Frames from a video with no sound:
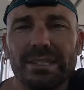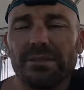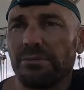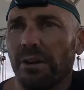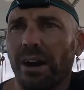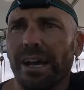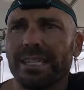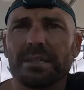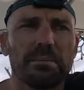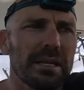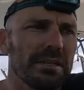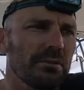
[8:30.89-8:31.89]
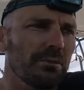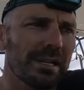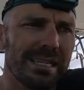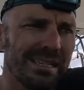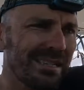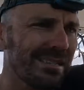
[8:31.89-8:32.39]
Device must
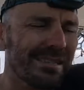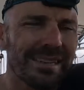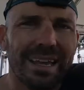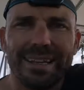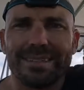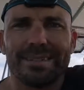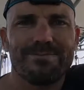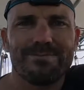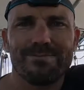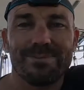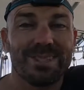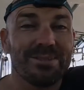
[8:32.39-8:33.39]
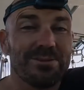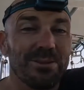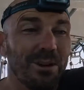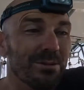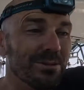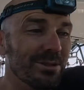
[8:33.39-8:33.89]
reset
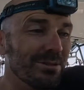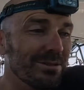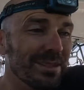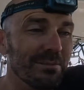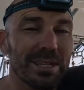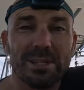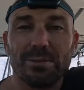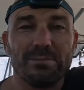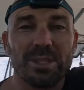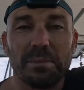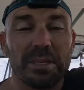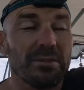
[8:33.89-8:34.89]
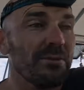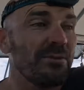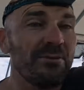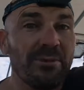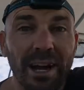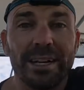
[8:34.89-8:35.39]
default or something
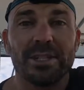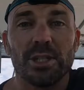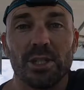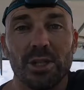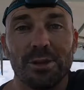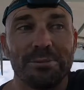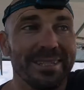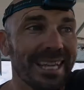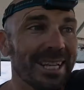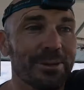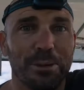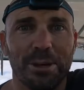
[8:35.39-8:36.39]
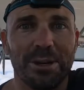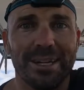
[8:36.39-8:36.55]
fucking stupid. That's what it